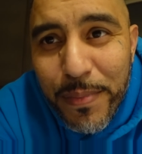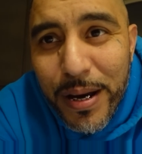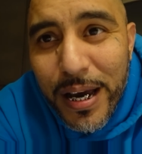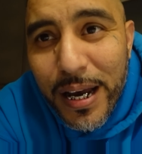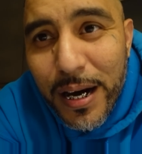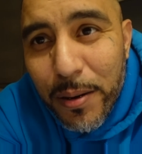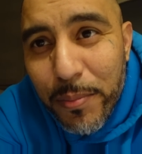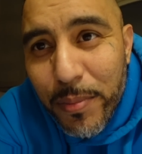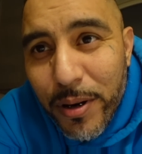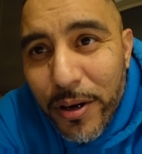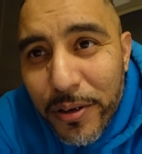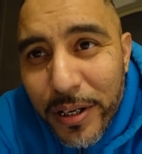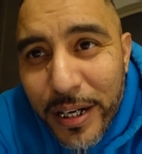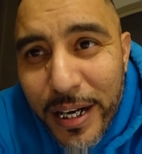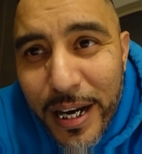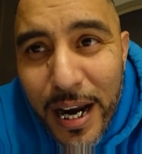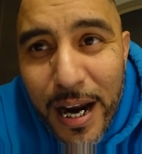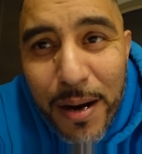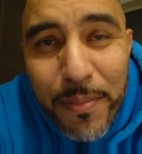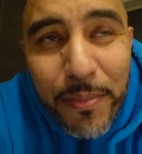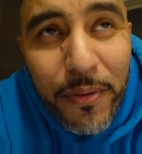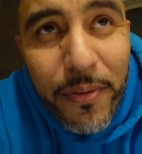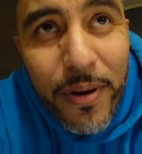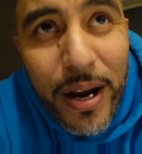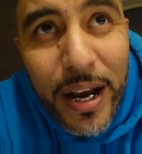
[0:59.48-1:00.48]
Man, I'm on the
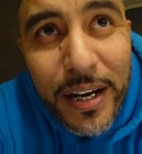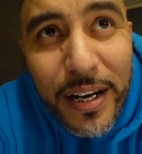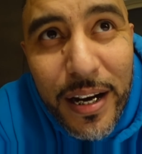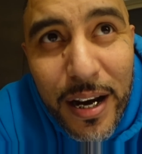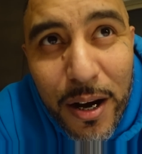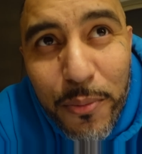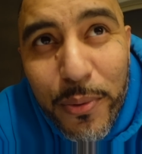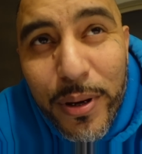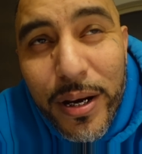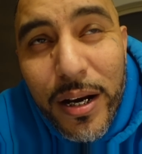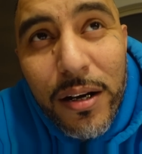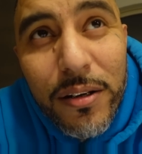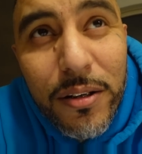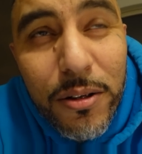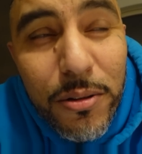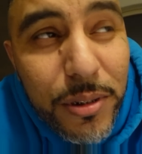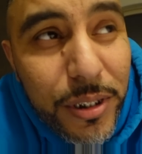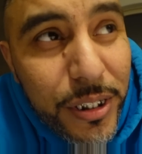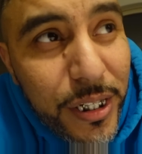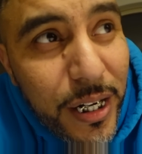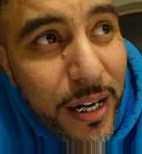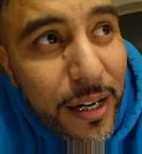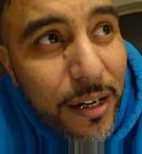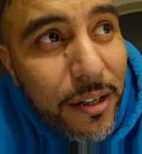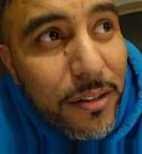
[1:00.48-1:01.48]
camera right now. We on
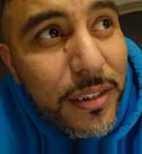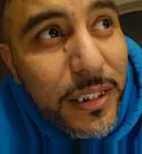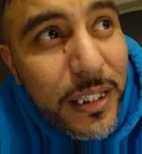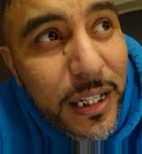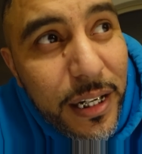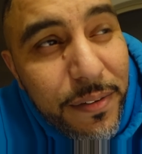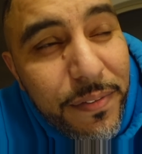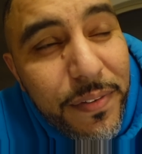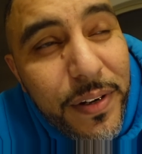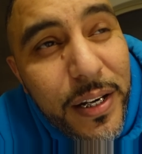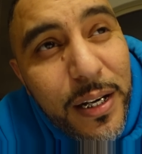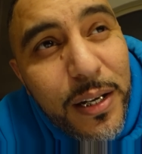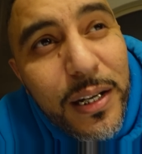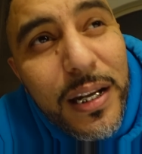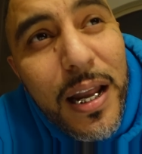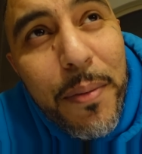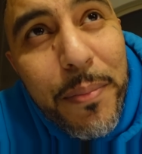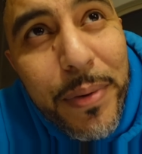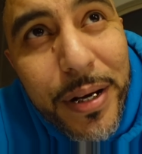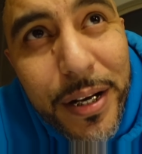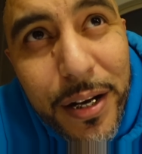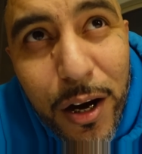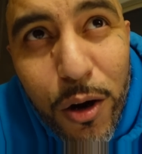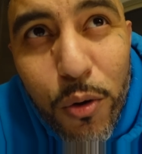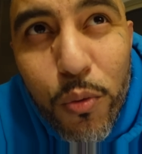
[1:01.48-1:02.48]
Luciano T V. Let
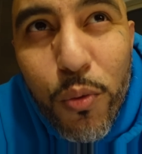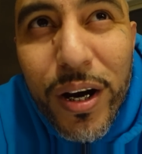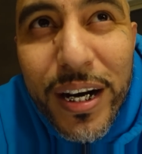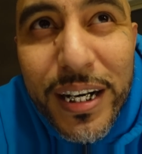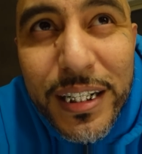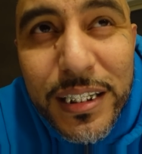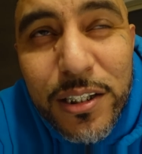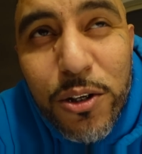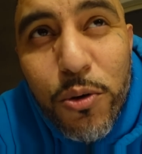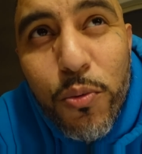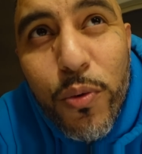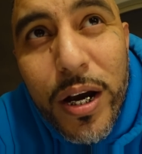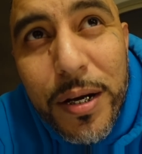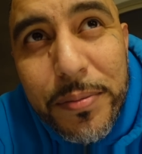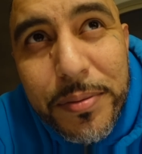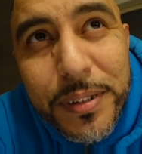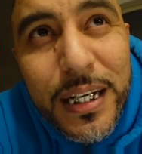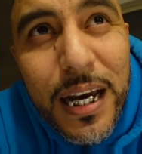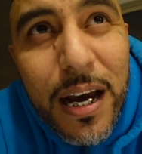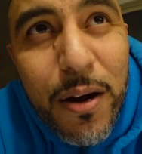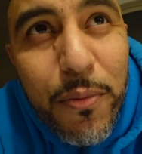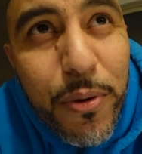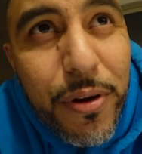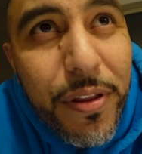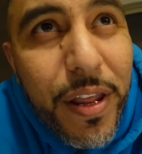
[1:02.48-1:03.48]
me know, what is the
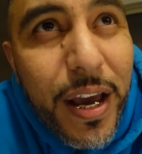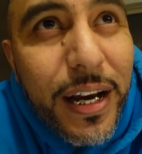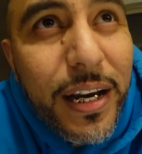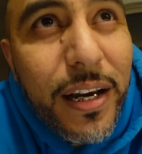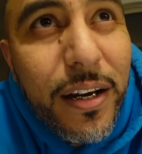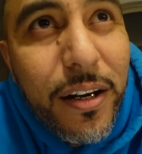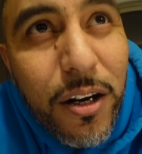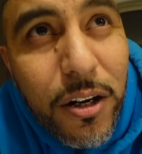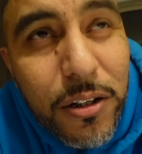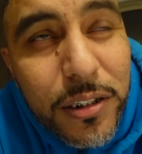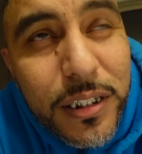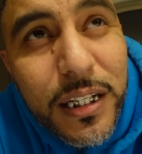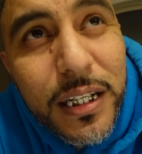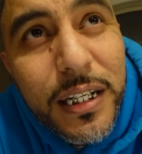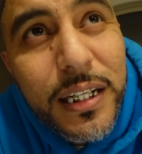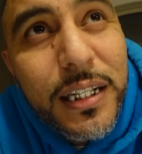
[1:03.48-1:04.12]
website where they can go to